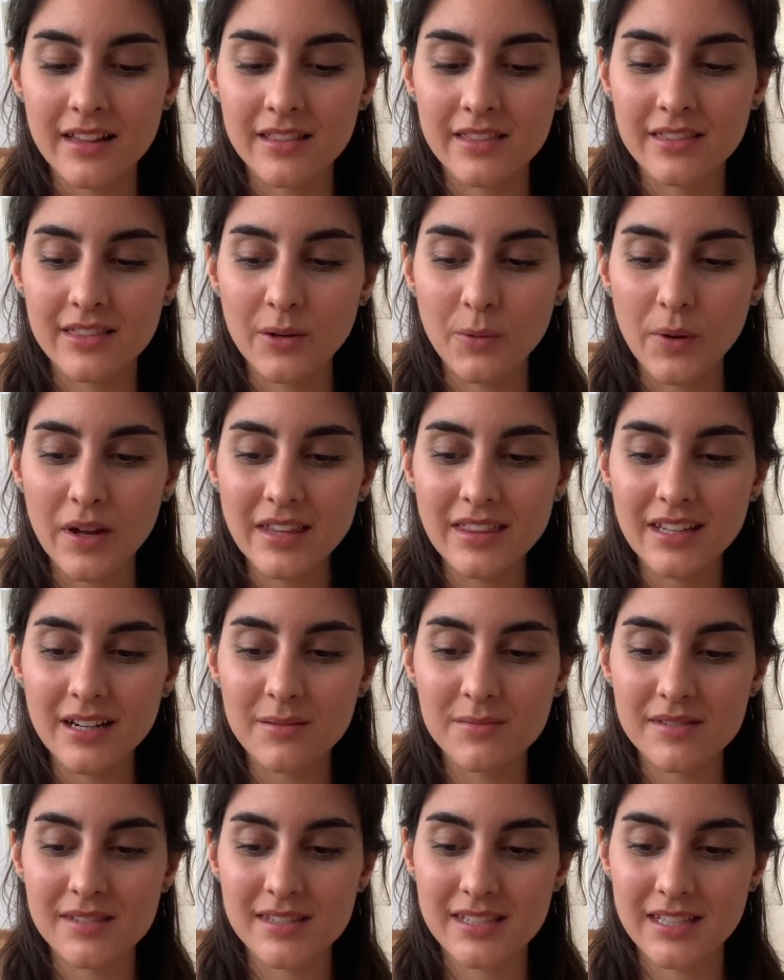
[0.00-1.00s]
the way that I'm
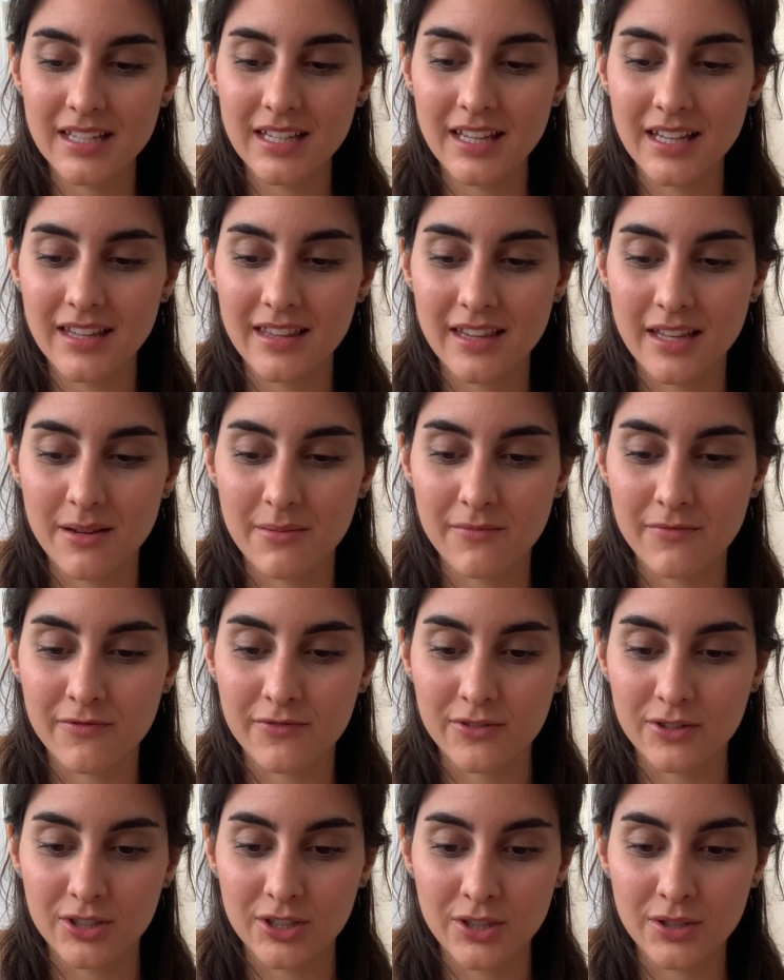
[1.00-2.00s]
seeing them
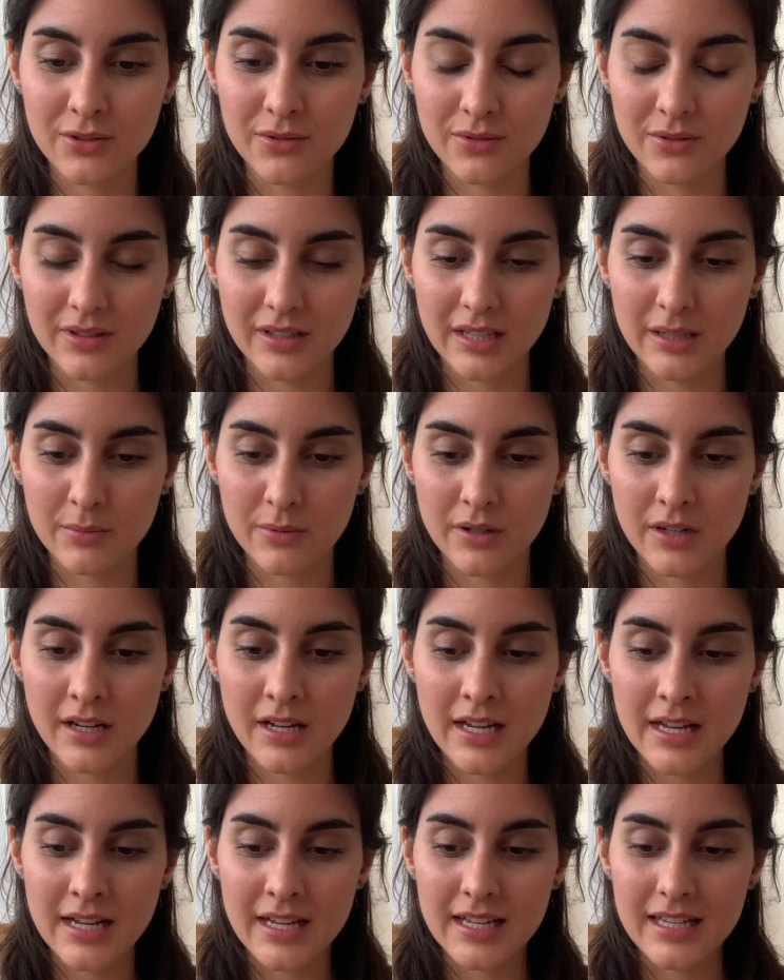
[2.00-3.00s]
for you, Libra,
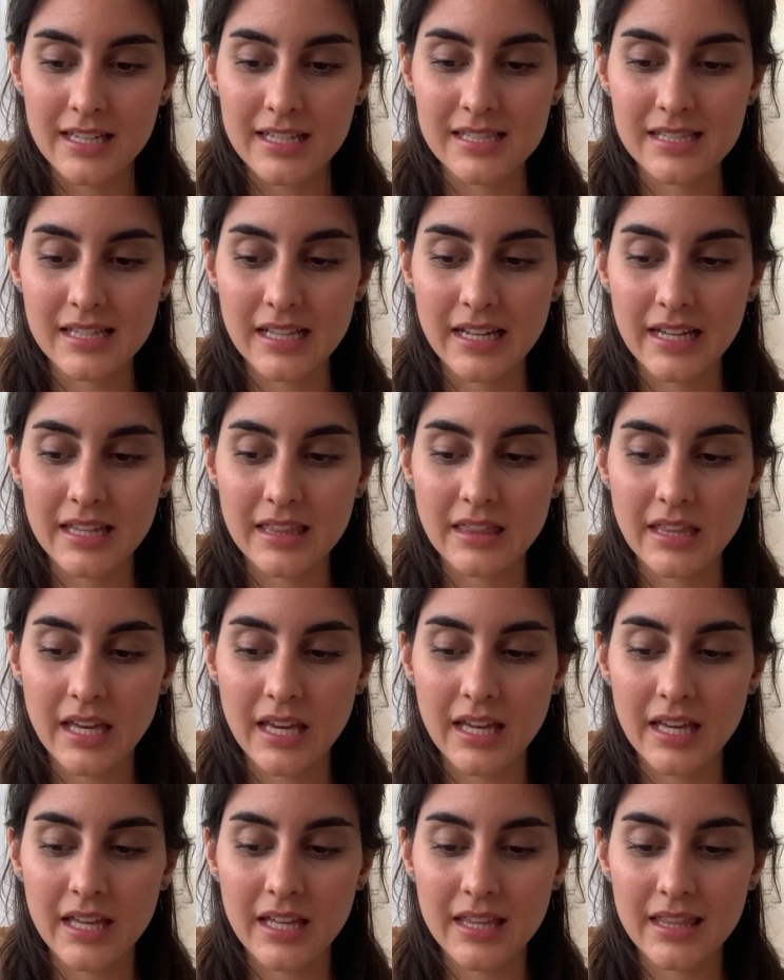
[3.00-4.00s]
is like
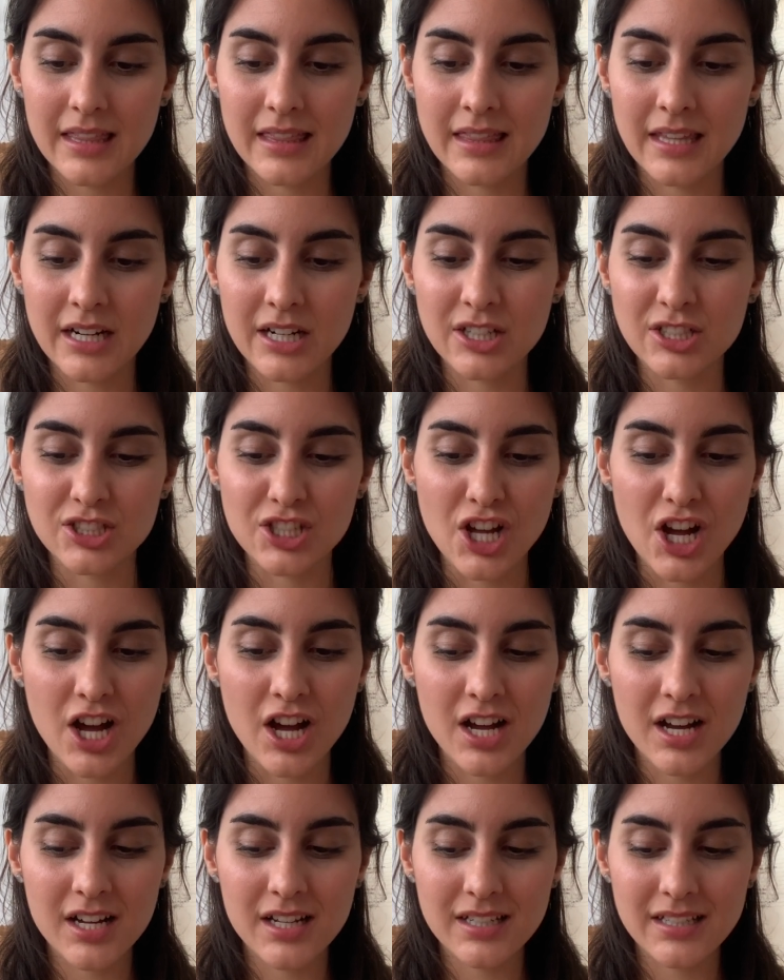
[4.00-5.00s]
they're
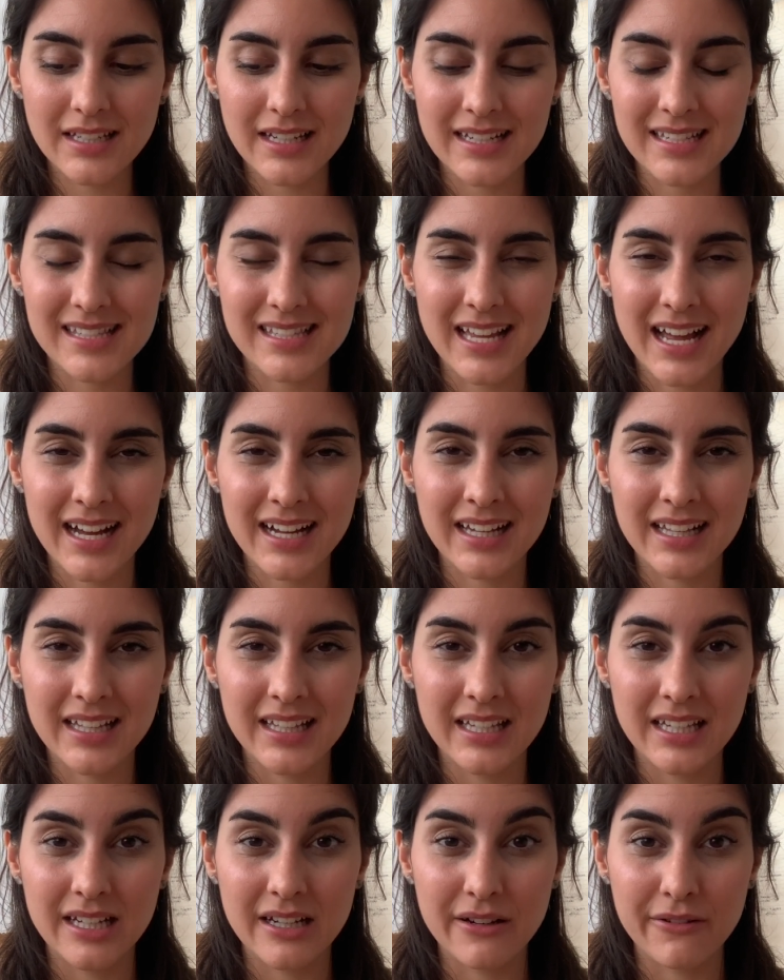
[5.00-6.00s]
not
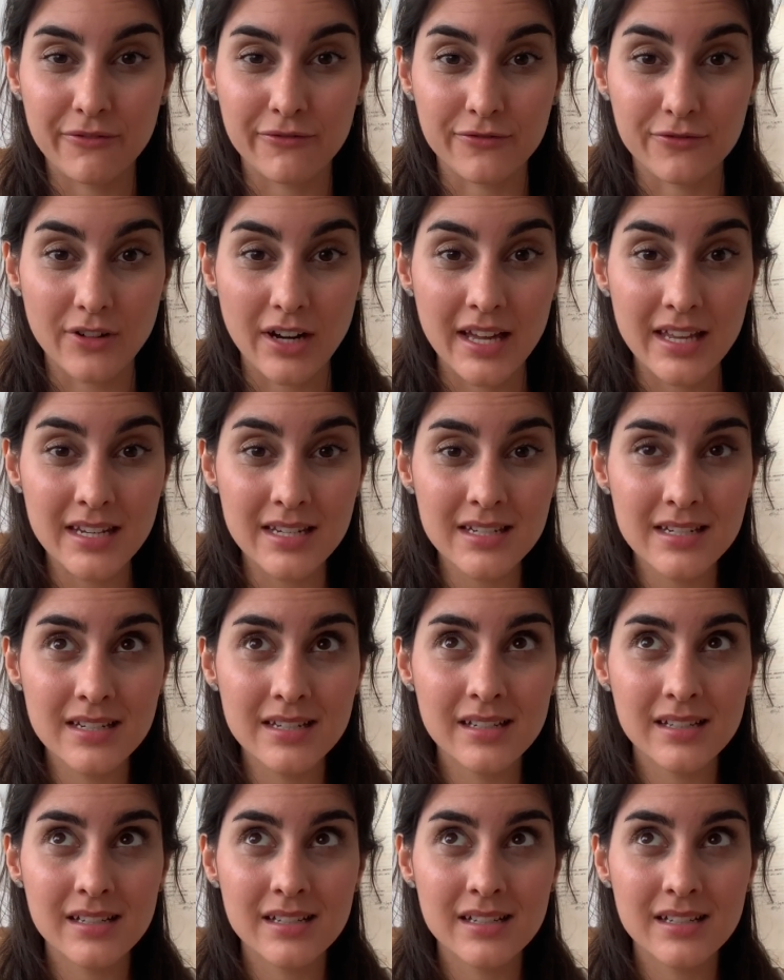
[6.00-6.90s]
exactly a friend.